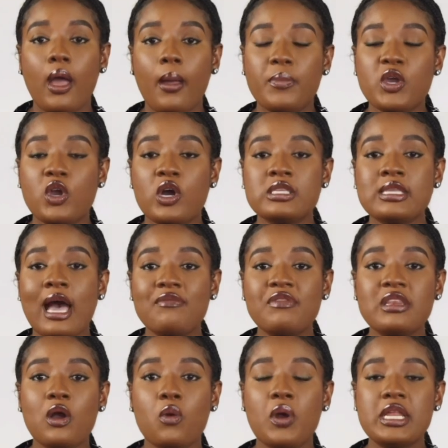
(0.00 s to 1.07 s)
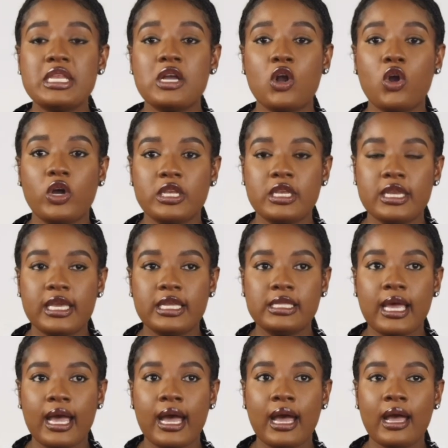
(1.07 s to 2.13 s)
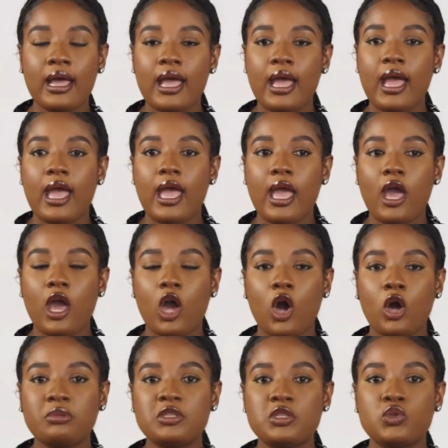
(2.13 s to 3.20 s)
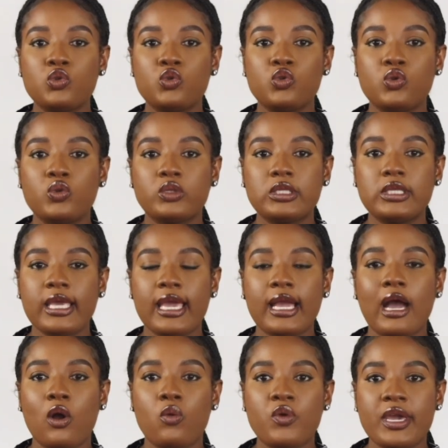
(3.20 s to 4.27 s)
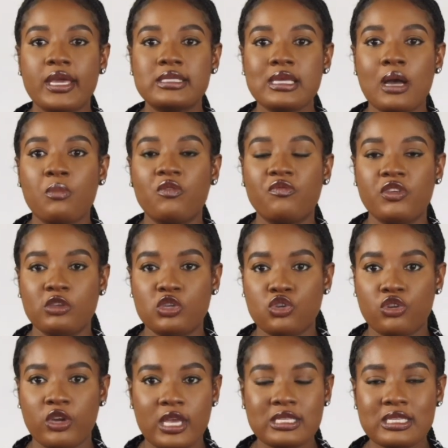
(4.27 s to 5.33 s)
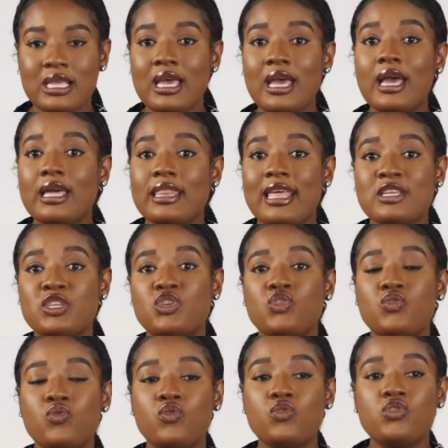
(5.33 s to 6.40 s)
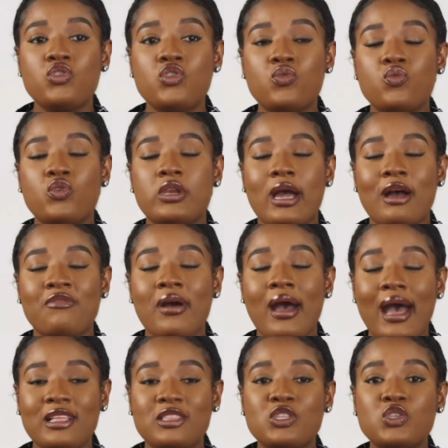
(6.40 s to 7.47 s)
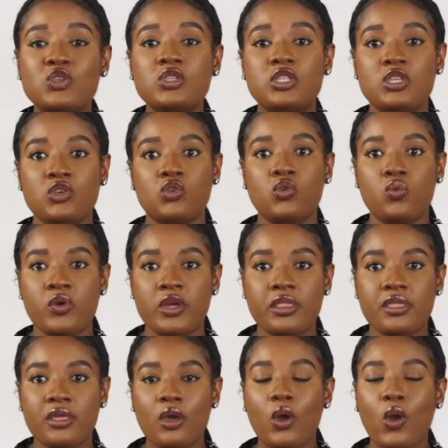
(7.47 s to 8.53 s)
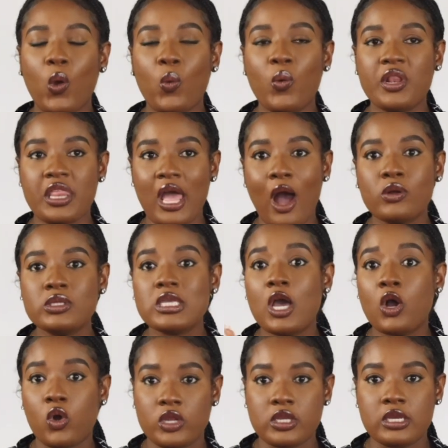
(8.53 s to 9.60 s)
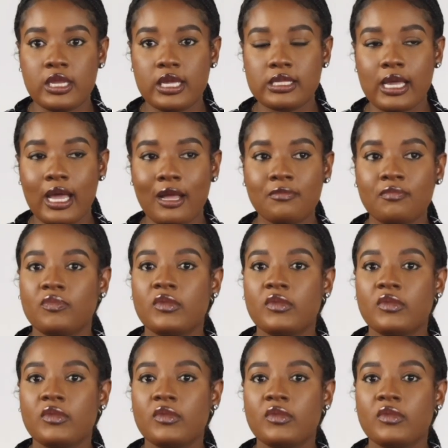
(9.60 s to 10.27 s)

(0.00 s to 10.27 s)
Because having a wedding coordinator helps to take away some of the stress that you would have had to deal with without a coordinator.